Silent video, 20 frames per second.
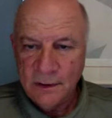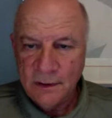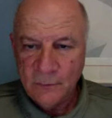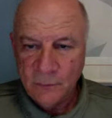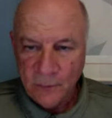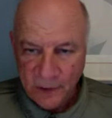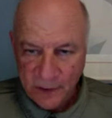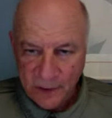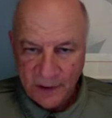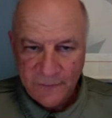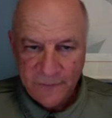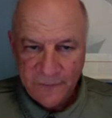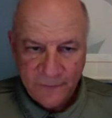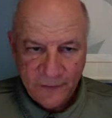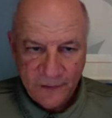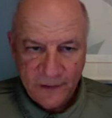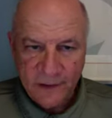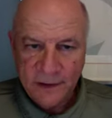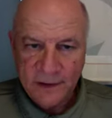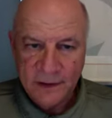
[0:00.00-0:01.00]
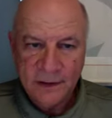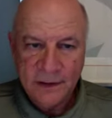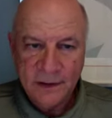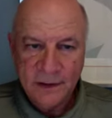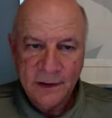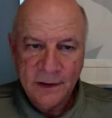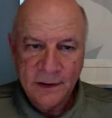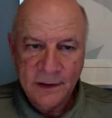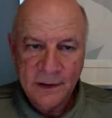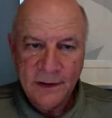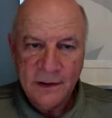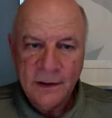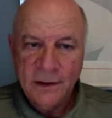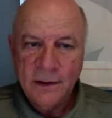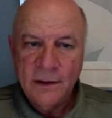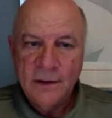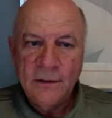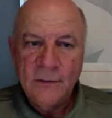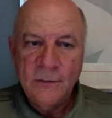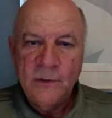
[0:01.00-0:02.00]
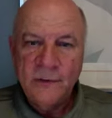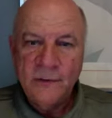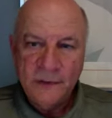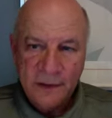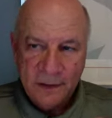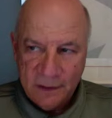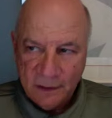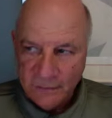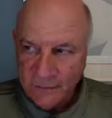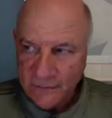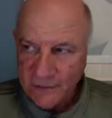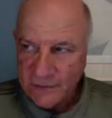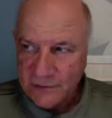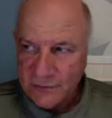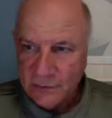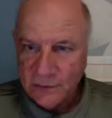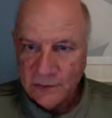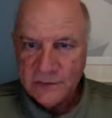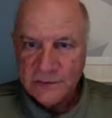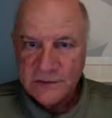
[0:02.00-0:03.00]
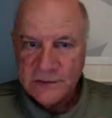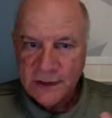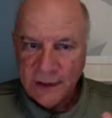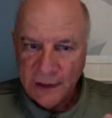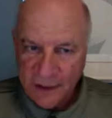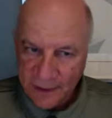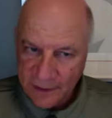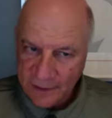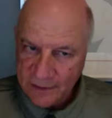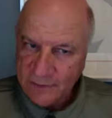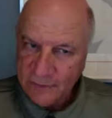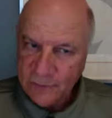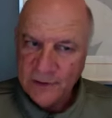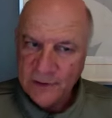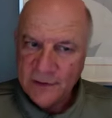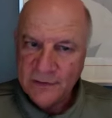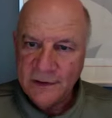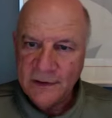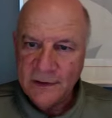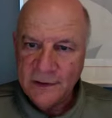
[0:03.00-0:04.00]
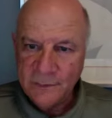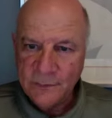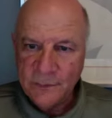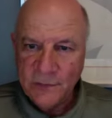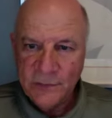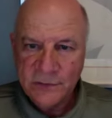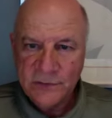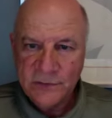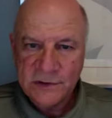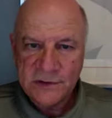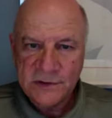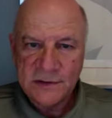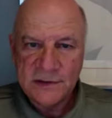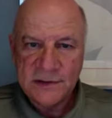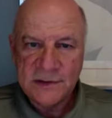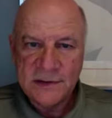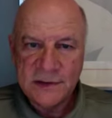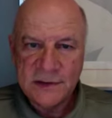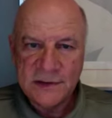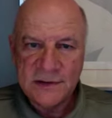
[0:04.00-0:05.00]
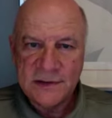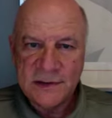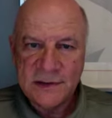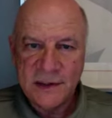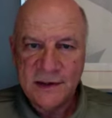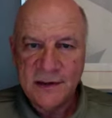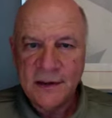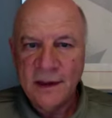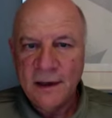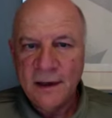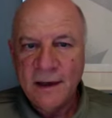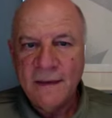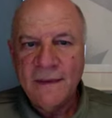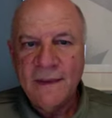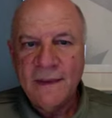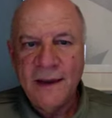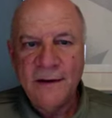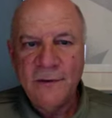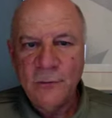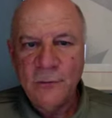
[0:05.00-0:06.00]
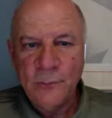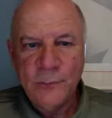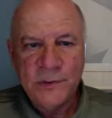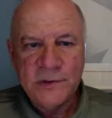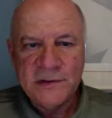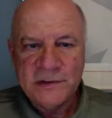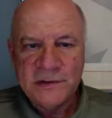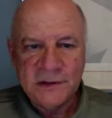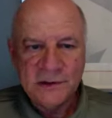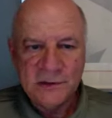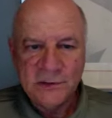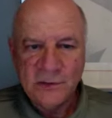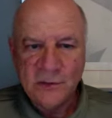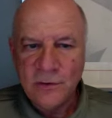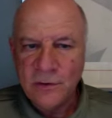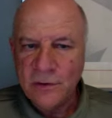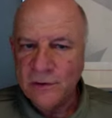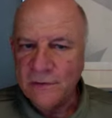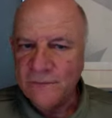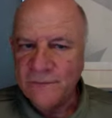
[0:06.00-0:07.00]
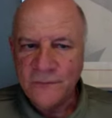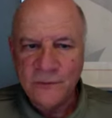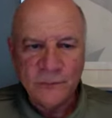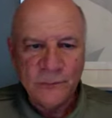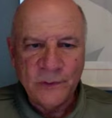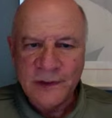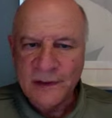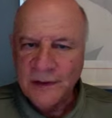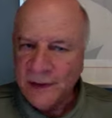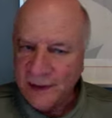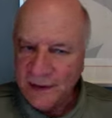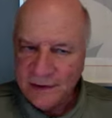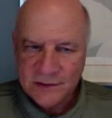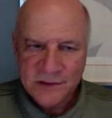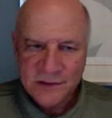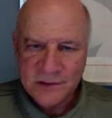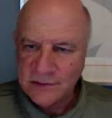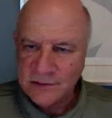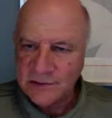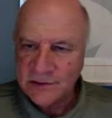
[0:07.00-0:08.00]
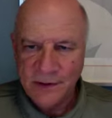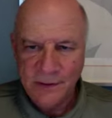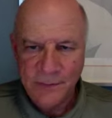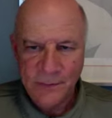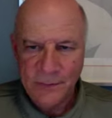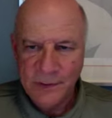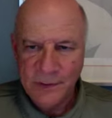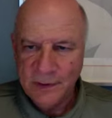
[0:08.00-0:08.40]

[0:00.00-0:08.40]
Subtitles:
And what I find with individuals and with the emotions is that that opens a door for relationship.